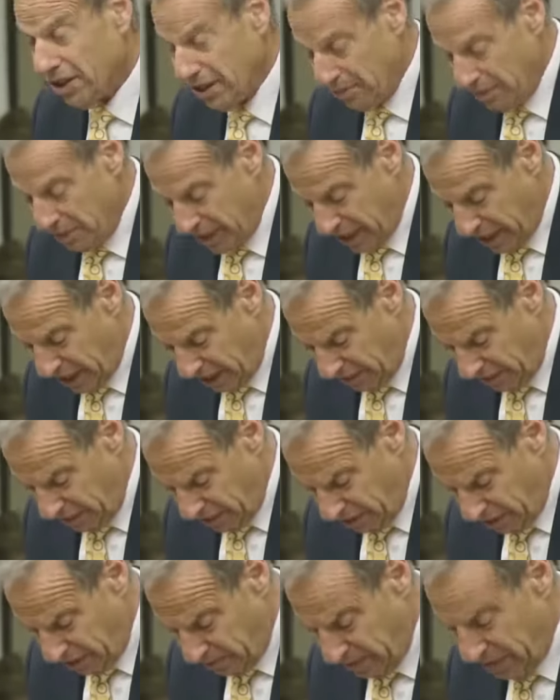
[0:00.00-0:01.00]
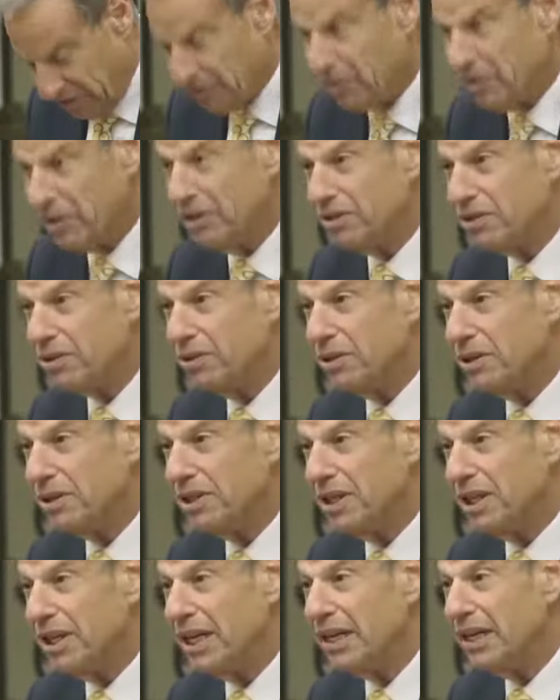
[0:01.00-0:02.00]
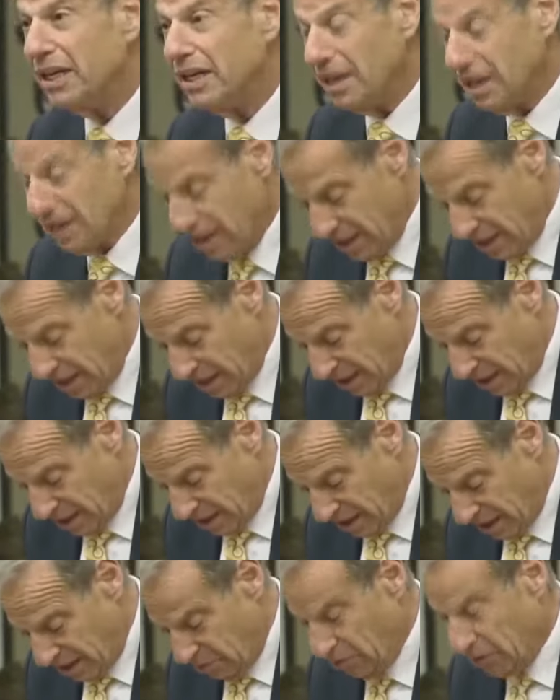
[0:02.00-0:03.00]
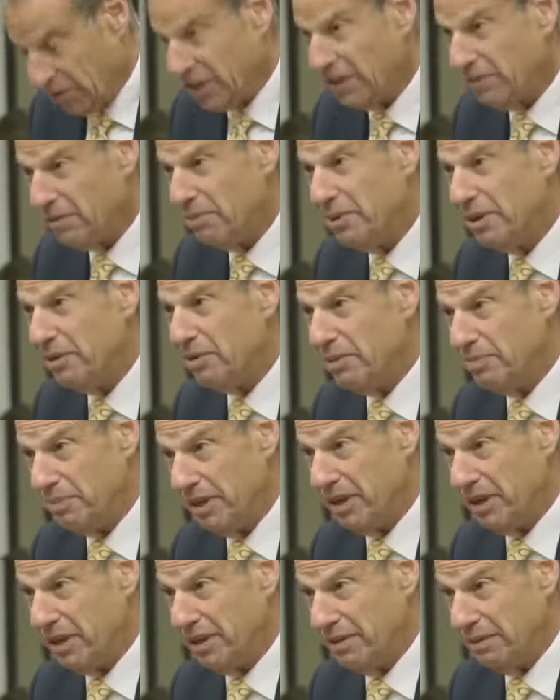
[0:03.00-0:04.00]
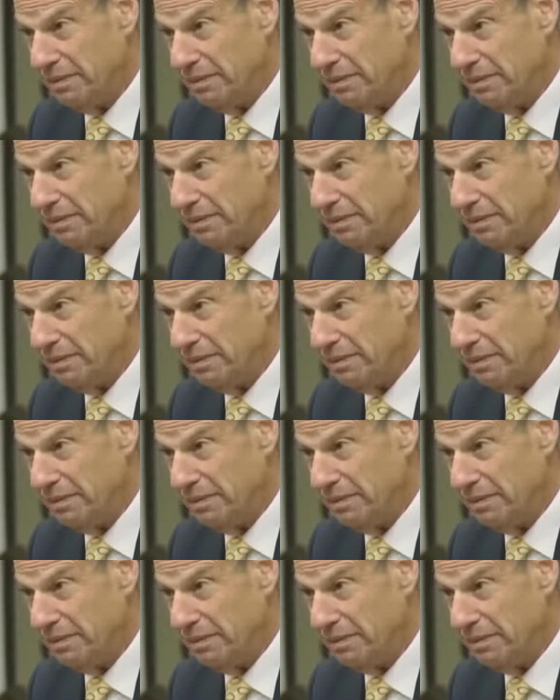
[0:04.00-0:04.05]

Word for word: the behaviors before this court today will never be repeated.